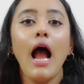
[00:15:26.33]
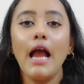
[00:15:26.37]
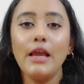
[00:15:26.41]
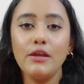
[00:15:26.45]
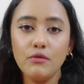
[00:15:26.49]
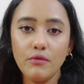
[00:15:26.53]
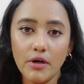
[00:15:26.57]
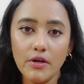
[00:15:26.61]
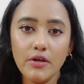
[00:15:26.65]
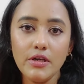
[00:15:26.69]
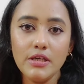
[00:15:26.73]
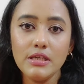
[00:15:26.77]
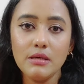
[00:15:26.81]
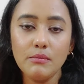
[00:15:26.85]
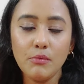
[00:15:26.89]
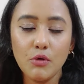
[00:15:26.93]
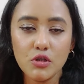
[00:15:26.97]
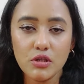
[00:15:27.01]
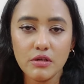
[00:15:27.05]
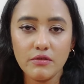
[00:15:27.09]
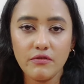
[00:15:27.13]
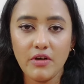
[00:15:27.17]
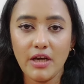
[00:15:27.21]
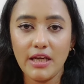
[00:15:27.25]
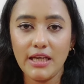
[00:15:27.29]
Are you worried
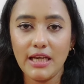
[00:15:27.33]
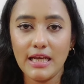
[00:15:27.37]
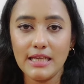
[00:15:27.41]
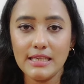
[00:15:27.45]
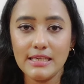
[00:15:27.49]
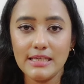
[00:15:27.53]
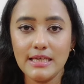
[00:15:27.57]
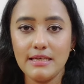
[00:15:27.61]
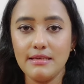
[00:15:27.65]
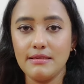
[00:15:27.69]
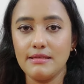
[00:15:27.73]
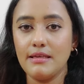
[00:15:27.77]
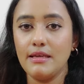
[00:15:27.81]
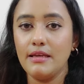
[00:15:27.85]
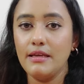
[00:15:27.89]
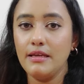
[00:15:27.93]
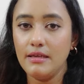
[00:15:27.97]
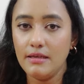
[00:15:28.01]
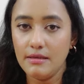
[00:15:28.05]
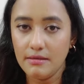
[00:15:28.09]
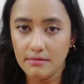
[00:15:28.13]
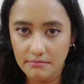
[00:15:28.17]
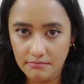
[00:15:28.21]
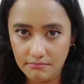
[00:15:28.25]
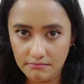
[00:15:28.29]
about your
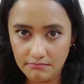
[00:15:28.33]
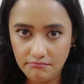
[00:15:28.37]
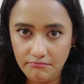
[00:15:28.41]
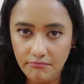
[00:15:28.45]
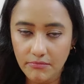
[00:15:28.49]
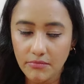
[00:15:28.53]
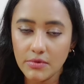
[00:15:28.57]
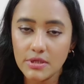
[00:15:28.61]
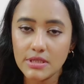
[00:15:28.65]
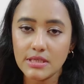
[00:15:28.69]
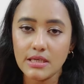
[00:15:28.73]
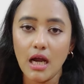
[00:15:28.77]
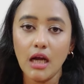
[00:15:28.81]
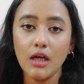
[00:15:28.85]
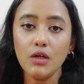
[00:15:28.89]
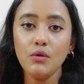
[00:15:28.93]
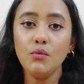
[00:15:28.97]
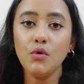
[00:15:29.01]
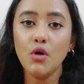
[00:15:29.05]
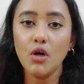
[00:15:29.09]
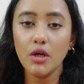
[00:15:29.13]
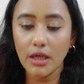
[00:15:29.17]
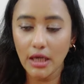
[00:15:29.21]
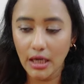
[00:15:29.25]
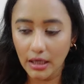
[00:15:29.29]
finances? Start
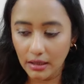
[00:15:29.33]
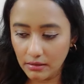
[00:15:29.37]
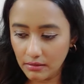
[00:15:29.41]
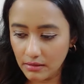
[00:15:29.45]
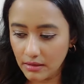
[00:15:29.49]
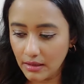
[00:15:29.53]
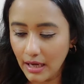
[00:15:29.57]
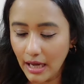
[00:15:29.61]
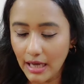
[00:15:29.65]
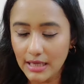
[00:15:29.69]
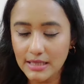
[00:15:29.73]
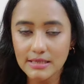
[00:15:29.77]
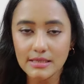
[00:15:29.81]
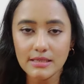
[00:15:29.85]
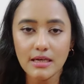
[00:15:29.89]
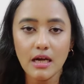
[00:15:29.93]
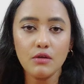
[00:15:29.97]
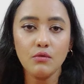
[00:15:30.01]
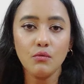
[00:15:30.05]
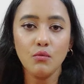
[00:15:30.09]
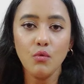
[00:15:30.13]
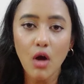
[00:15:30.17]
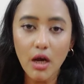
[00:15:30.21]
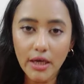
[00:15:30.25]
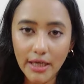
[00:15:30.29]
working and
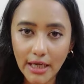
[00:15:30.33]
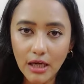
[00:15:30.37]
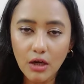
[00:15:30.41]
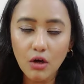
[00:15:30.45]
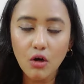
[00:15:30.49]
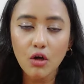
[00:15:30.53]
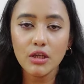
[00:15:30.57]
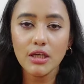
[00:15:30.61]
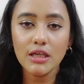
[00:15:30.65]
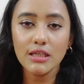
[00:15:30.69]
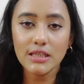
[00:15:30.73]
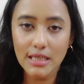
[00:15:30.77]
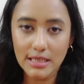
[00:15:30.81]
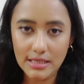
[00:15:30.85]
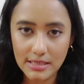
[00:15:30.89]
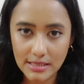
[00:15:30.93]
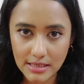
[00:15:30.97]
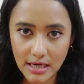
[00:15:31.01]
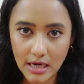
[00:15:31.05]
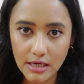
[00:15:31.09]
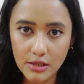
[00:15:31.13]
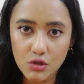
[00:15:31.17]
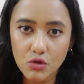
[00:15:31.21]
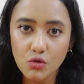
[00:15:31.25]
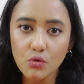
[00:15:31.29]
start working on it and
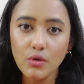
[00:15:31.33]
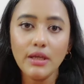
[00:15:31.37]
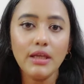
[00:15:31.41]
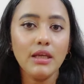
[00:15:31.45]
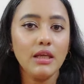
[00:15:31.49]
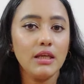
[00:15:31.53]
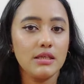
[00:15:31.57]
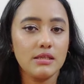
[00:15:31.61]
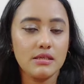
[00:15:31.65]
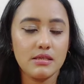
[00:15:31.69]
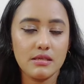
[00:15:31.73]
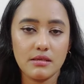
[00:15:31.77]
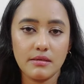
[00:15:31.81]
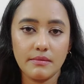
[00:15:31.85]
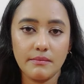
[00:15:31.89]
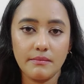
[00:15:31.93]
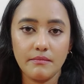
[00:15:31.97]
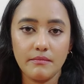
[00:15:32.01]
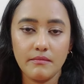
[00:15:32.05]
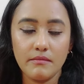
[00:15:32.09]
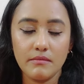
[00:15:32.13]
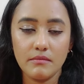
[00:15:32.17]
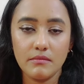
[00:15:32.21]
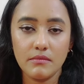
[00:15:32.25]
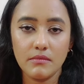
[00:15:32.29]
start doing it.
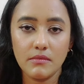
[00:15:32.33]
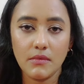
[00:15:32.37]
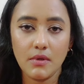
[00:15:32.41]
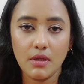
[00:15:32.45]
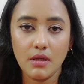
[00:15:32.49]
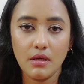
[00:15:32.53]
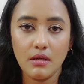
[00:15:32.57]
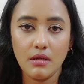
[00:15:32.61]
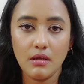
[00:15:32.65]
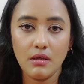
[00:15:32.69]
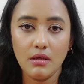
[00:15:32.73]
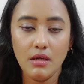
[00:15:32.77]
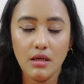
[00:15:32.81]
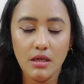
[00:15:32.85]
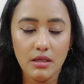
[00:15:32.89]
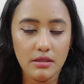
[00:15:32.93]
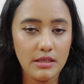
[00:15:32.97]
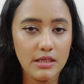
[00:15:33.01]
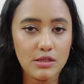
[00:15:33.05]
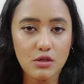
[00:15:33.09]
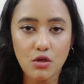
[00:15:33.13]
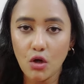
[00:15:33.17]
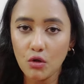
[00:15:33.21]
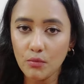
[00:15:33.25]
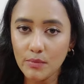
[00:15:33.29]

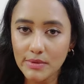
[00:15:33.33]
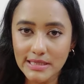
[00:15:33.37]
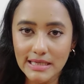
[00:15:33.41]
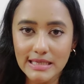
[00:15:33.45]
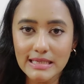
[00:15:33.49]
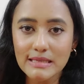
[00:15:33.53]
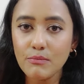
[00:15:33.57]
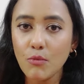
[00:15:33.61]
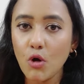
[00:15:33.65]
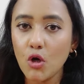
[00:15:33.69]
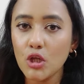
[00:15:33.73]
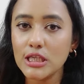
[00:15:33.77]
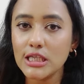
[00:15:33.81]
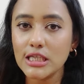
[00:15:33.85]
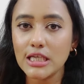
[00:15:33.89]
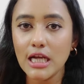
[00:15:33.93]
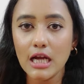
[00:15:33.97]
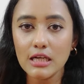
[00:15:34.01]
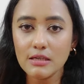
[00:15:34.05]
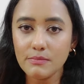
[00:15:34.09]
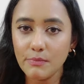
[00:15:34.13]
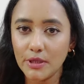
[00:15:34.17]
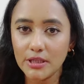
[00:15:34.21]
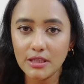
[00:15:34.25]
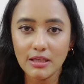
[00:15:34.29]
There's always a small
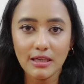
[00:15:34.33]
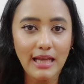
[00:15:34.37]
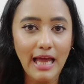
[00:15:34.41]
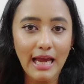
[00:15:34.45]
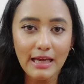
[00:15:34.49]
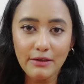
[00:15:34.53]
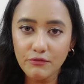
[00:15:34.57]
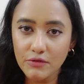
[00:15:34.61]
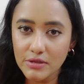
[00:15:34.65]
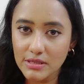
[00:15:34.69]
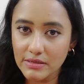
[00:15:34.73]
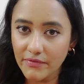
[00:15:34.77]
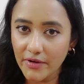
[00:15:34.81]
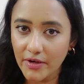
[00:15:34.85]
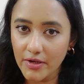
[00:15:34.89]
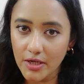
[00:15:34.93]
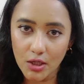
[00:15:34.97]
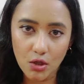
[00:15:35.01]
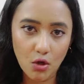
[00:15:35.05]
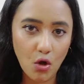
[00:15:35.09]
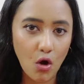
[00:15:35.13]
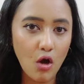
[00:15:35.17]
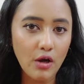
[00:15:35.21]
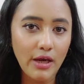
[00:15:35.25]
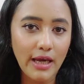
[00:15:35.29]
start, but the life is
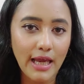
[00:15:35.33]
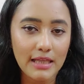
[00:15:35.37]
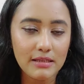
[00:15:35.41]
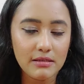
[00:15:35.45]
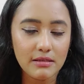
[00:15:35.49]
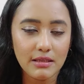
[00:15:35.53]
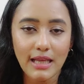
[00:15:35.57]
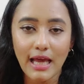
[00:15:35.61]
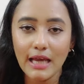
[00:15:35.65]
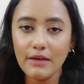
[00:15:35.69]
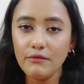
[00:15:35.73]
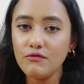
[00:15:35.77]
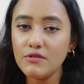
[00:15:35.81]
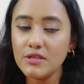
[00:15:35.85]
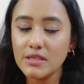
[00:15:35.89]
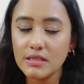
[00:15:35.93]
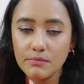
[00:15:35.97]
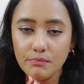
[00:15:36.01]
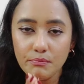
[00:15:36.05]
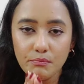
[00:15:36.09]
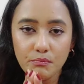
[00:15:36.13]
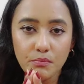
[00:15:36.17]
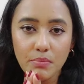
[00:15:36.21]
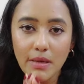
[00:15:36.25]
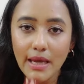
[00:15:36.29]
very long and the life
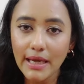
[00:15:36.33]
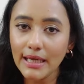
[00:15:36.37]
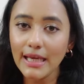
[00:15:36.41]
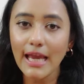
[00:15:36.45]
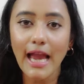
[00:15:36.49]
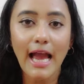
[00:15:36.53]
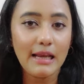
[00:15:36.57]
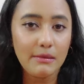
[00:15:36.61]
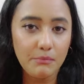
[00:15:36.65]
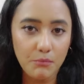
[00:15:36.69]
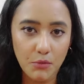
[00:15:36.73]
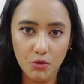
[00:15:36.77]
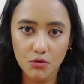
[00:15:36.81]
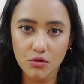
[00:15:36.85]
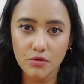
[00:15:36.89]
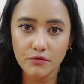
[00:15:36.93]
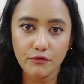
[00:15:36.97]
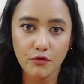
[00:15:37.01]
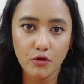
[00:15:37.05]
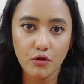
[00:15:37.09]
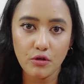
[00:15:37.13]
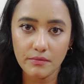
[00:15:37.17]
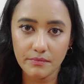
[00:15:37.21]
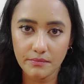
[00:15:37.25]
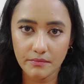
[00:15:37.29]
is big and
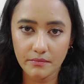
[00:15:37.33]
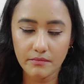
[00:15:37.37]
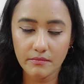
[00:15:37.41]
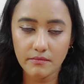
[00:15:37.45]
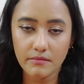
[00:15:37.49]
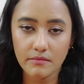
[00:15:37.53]
beautiful.